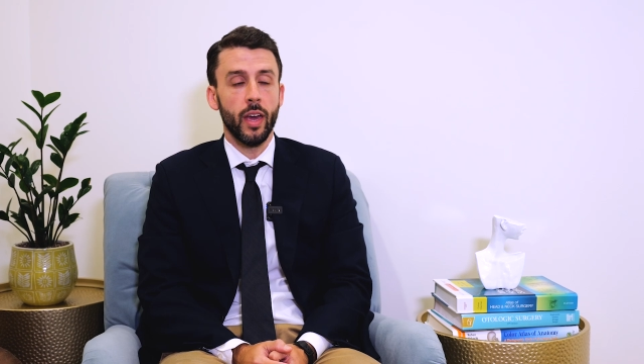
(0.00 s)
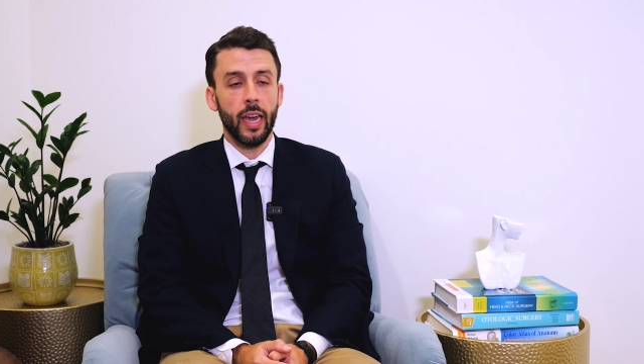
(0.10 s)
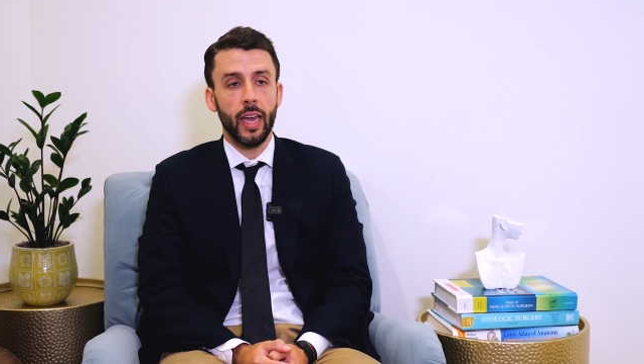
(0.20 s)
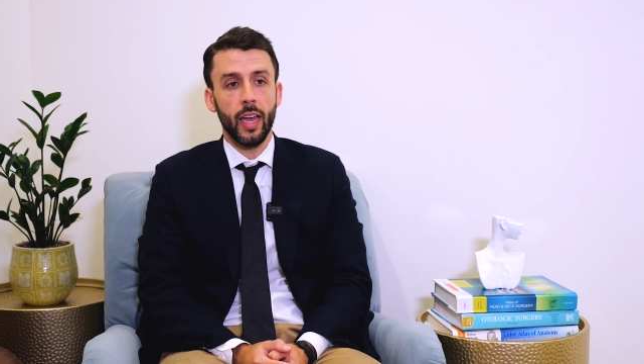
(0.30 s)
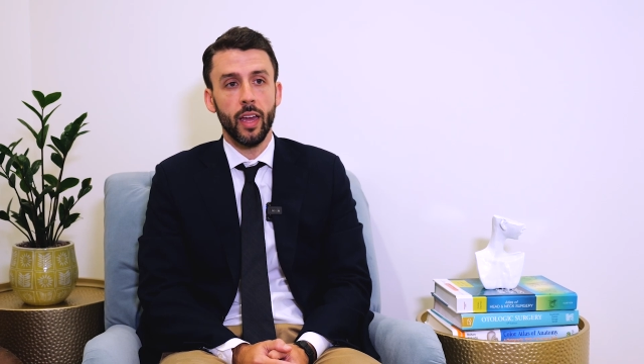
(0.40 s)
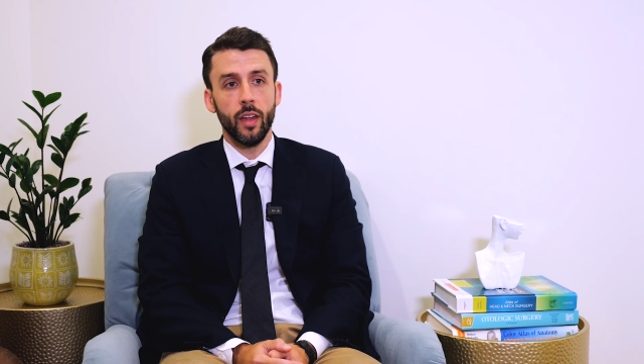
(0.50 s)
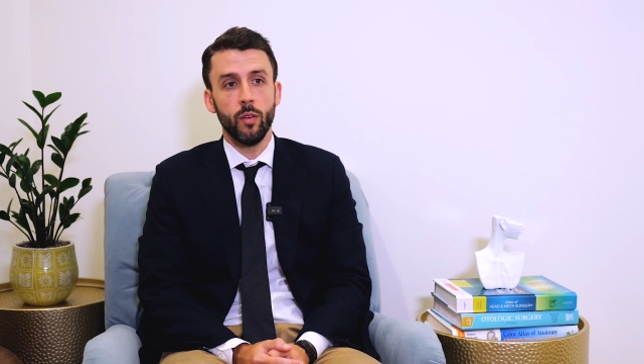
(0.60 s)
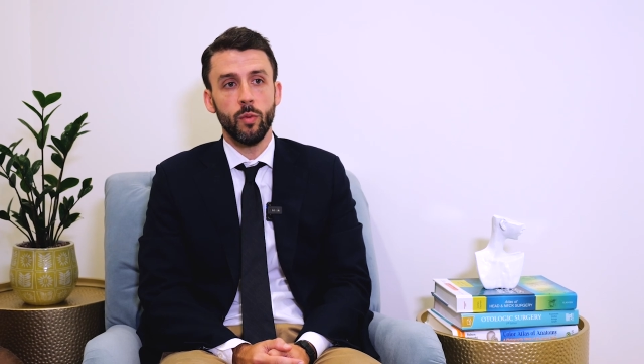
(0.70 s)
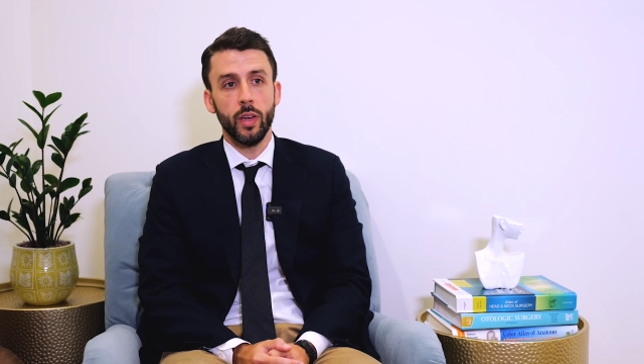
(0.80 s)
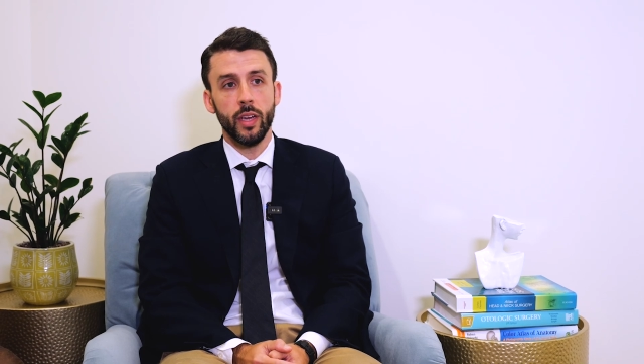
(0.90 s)

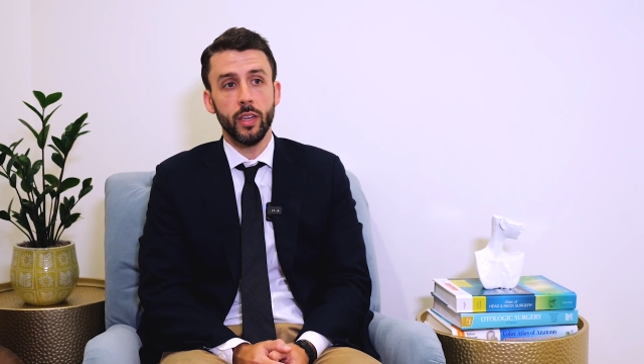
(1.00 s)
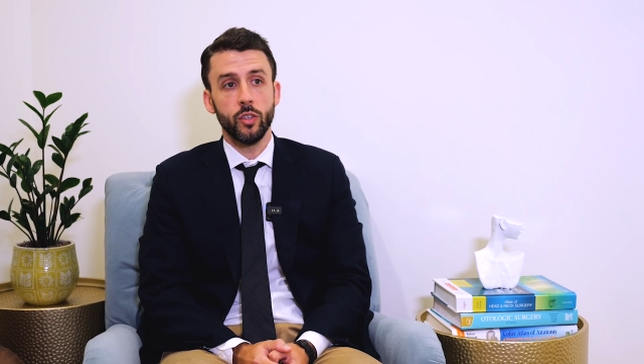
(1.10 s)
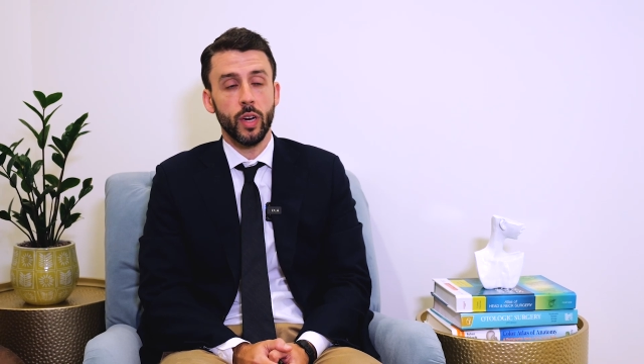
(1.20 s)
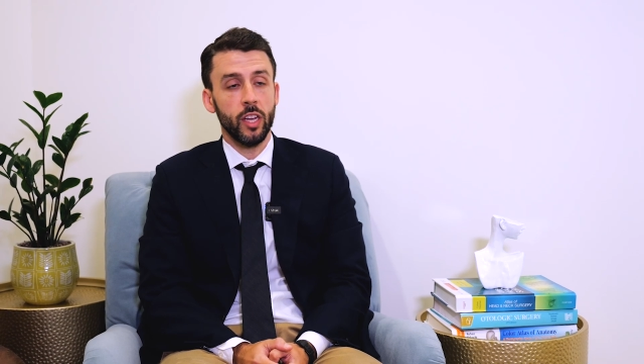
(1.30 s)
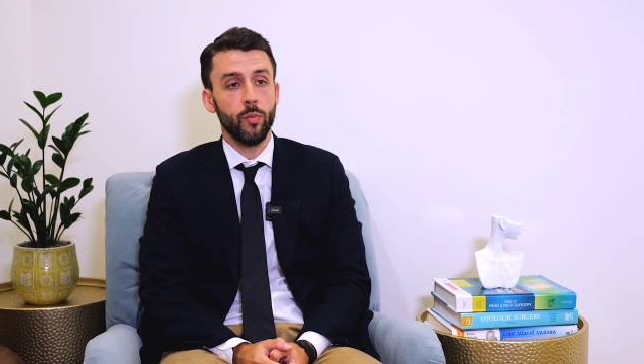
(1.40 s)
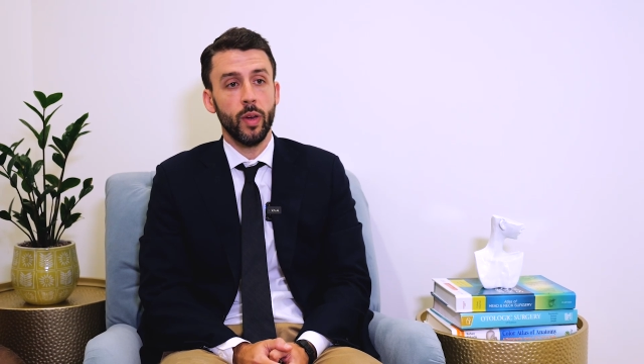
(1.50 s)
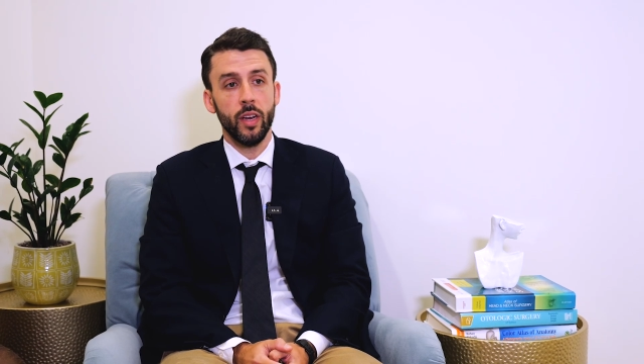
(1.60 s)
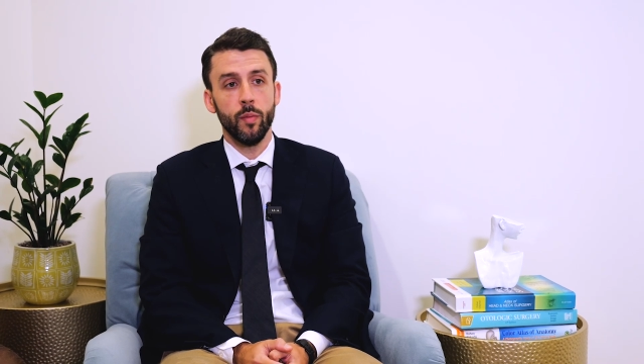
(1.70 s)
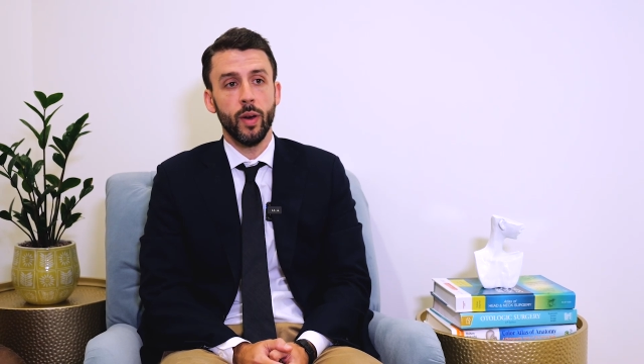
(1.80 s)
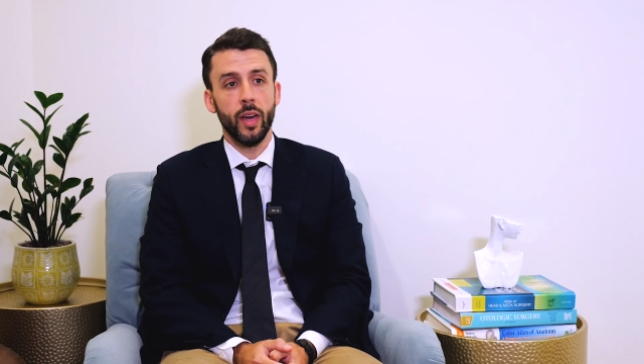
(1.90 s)
And we transplant
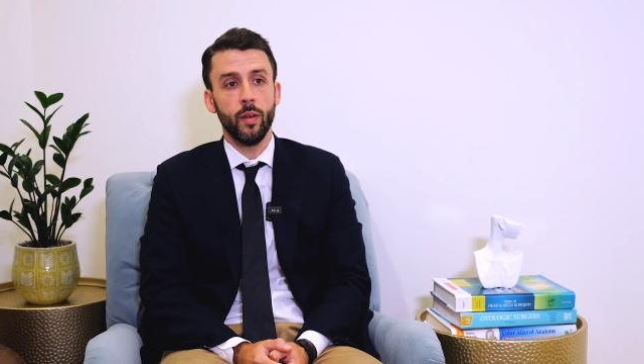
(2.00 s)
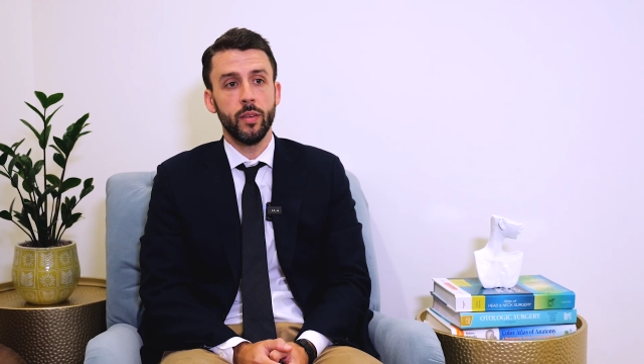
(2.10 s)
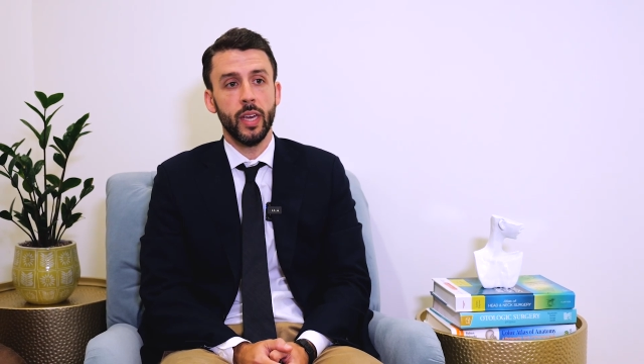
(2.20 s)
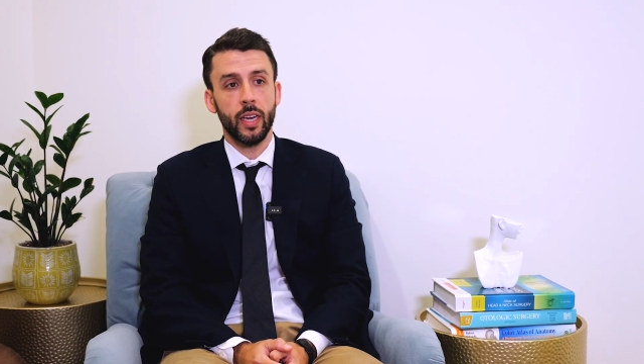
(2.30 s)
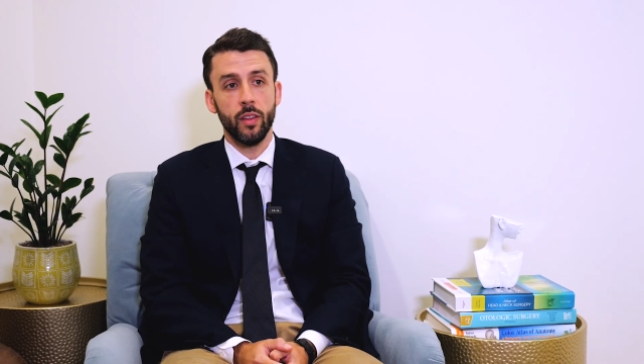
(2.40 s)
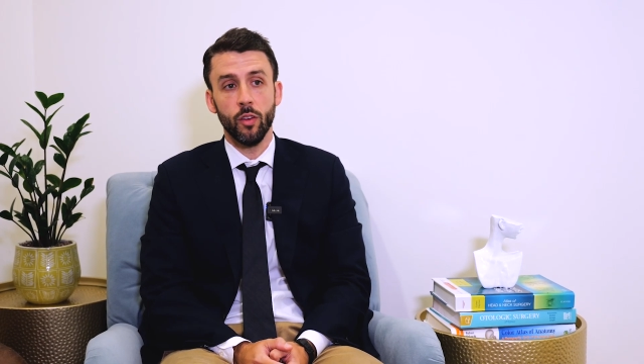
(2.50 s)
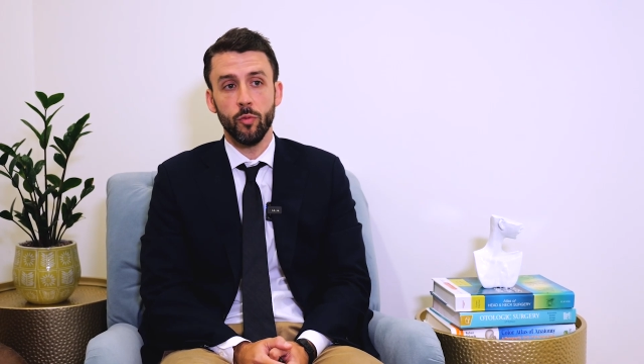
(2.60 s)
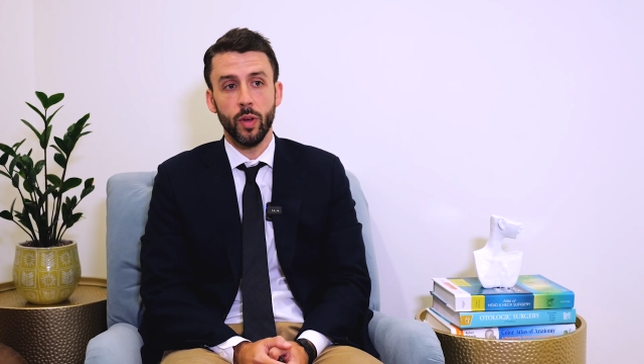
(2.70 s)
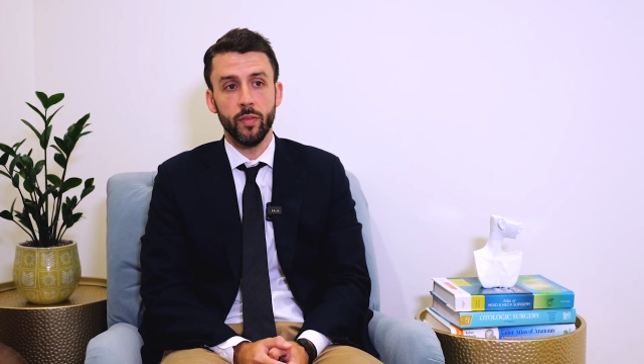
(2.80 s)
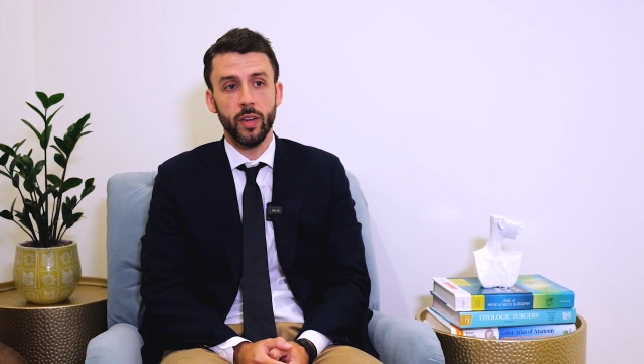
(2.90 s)
it by taking those
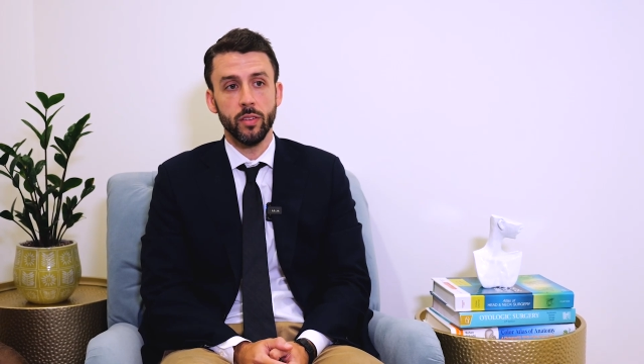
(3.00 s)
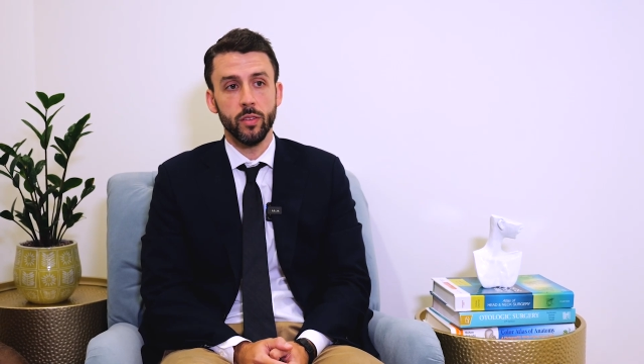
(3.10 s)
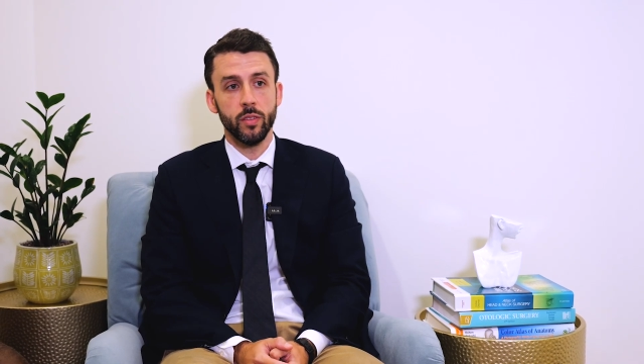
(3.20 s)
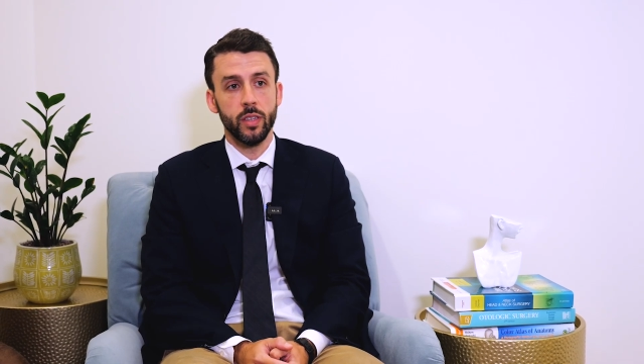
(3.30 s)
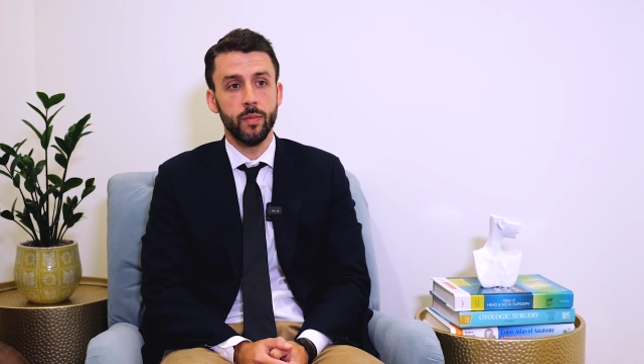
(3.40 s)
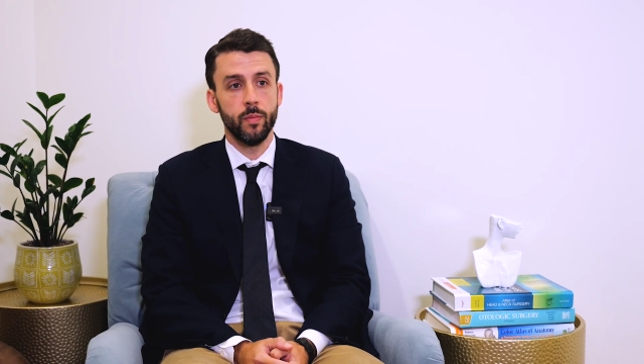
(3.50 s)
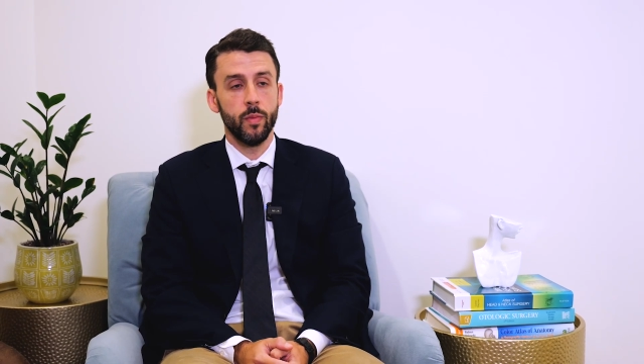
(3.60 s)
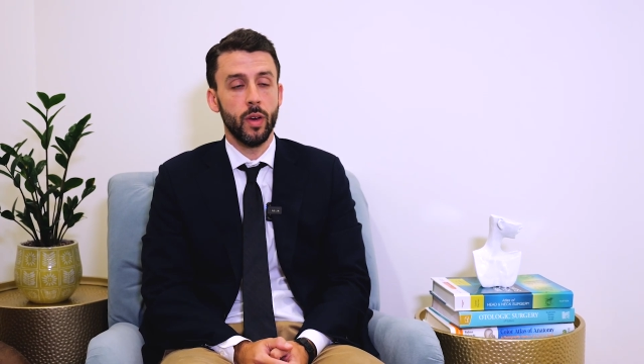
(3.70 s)
blood vessels and